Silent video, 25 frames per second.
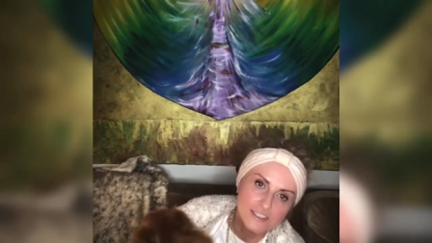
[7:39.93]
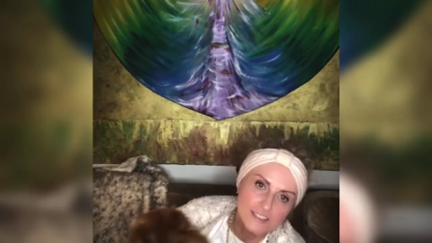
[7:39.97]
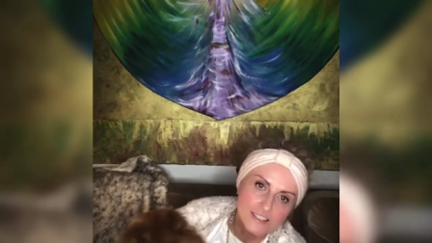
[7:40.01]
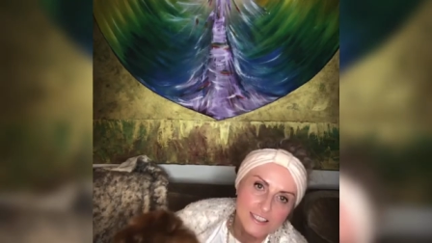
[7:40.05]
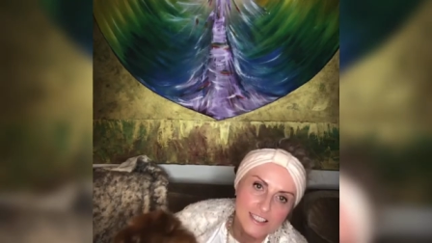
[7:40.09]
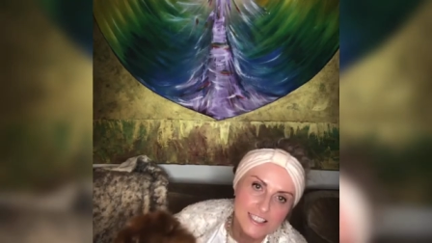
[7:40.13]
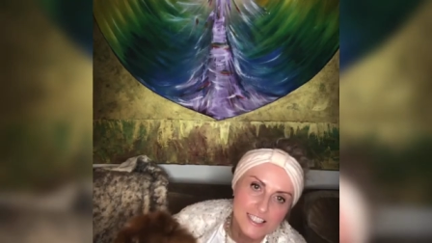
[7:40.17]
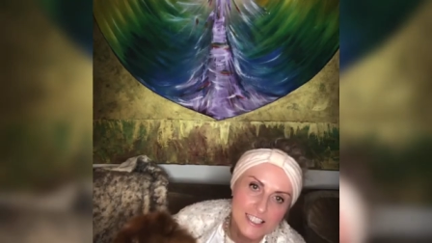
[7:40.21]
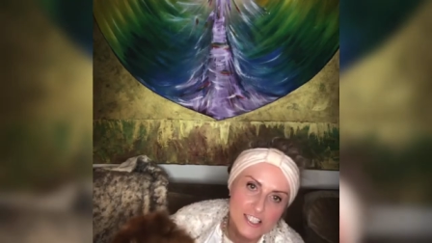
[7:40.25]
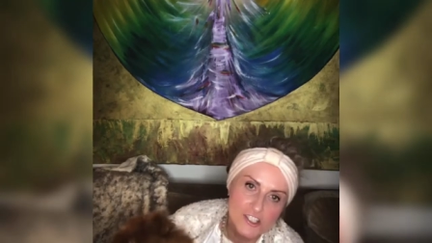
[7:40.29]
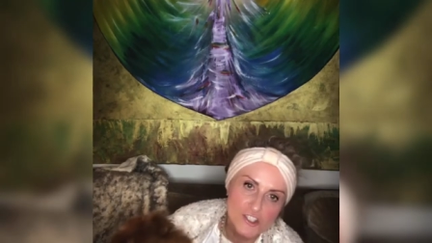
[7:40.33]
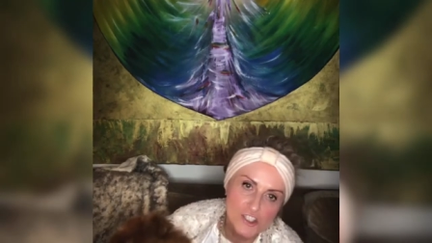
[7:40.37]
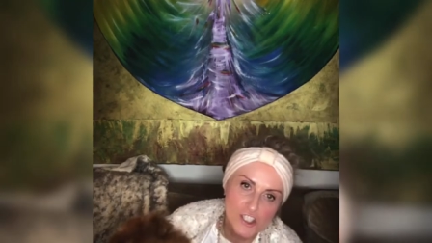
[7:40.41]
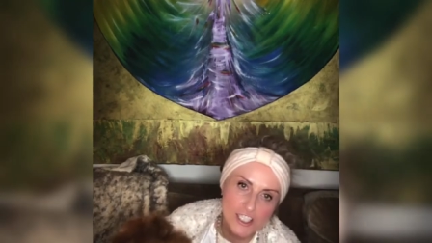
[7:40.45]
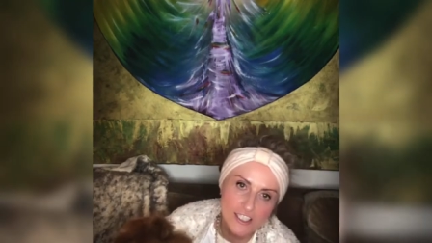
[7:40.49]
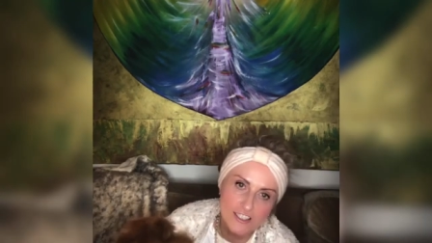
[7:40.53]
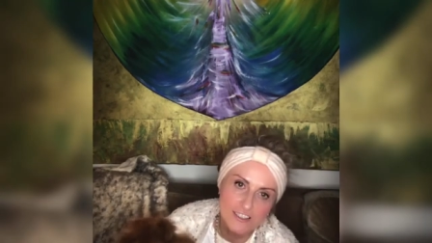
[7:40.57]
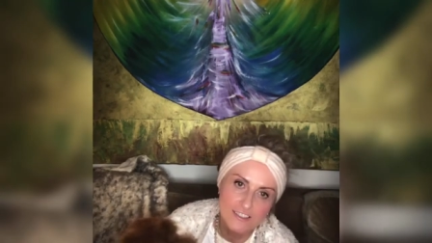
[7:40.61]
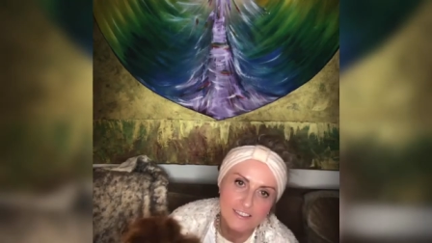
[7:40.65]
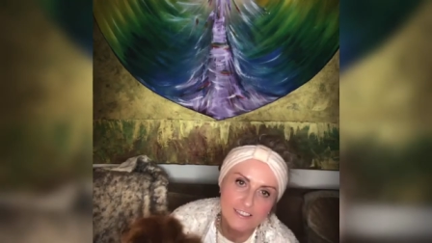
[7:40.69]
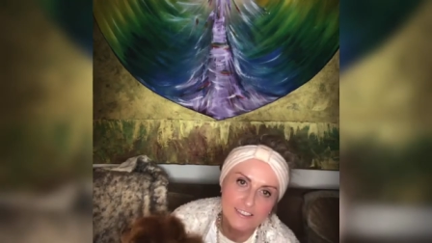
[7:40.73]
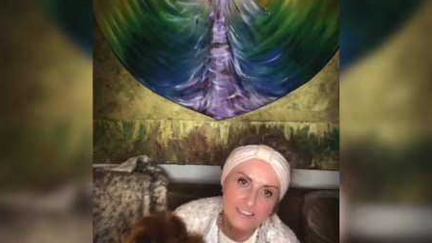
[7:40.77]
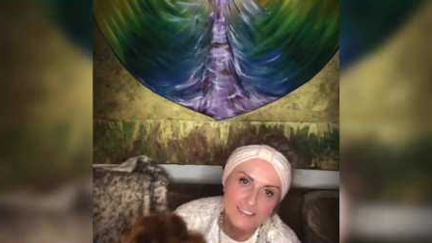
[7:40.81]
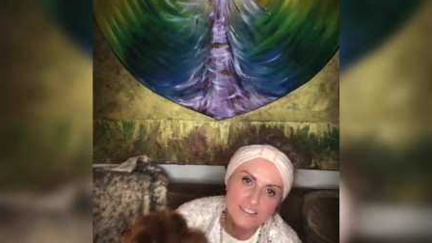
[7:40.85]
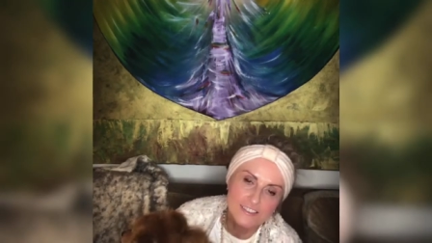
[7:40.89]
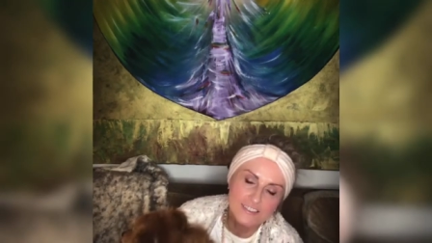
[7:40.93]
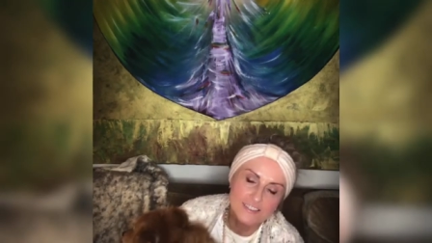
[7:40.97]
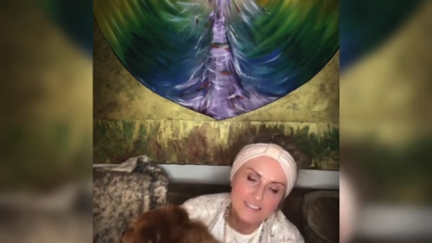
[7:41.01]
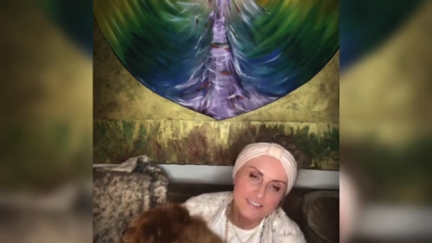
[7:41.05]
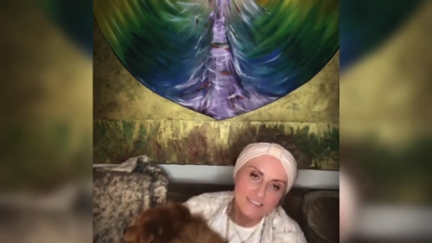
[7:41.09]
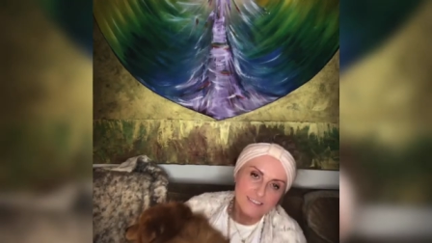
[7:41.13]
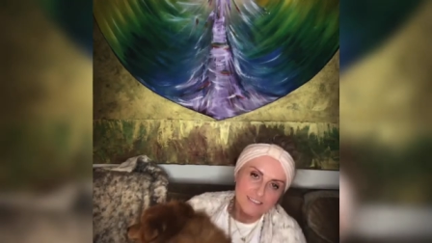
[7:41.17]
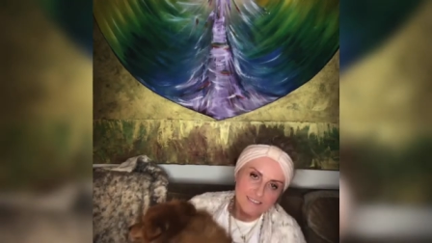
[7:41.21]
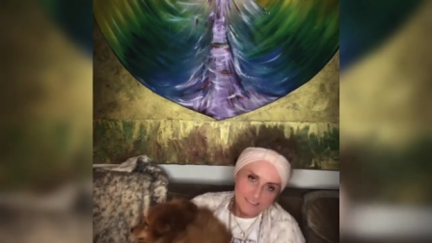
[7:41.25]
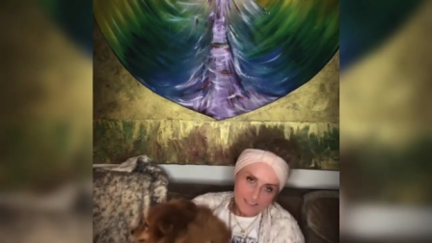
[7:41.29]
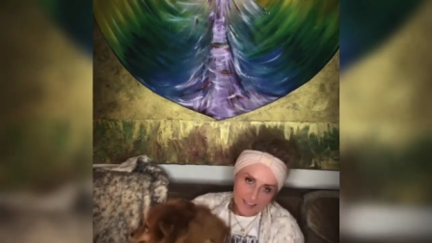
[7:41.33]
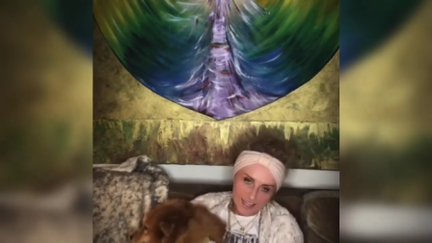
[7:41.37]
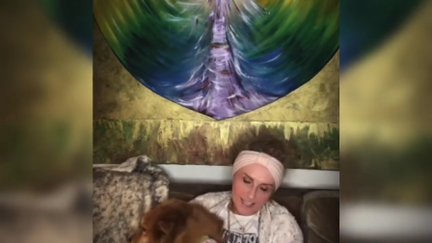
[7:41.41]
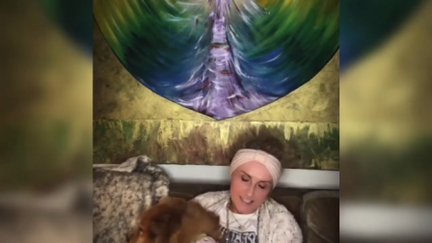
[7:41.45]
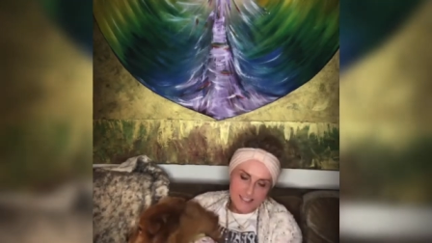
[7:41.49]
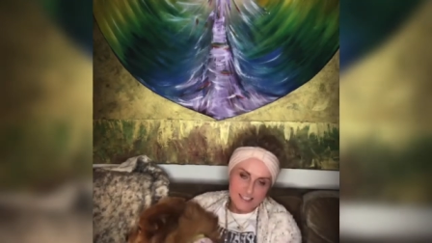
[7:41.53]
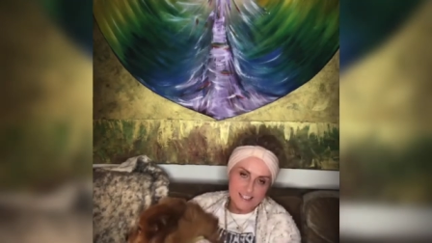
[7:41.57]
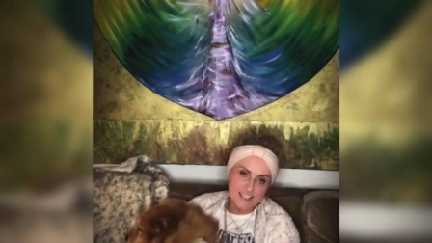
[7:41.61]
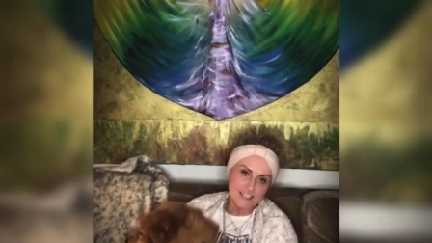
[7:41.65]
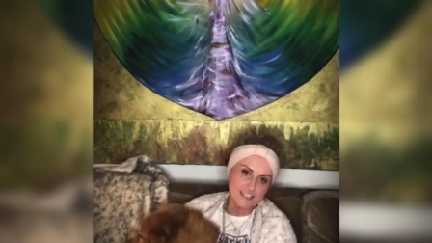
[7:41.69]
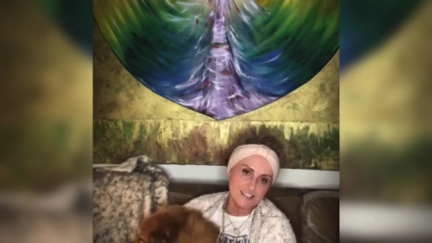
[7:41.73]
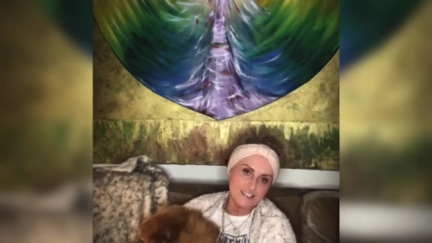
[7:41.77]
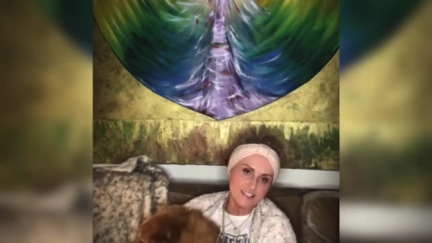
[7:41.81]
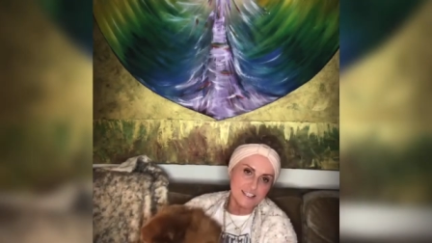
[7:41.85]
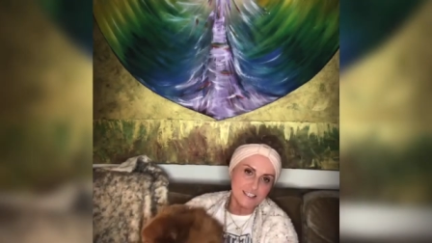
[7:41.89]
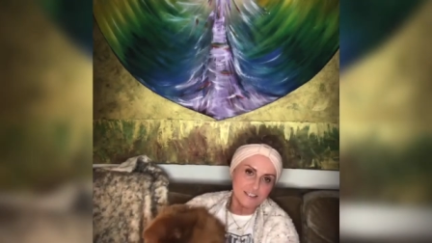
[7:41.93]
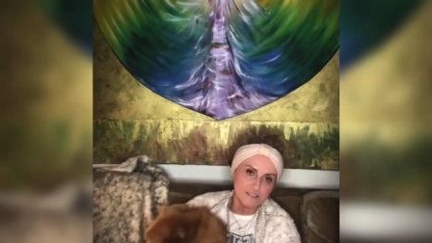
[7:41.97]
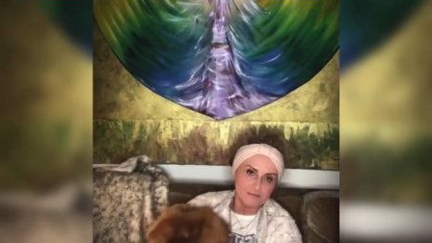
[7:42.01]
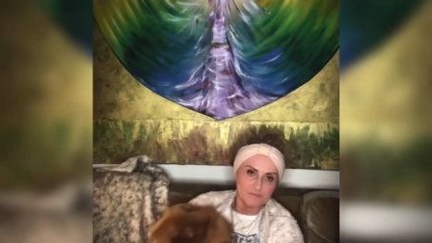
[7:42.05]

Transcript: teaching that Sunday.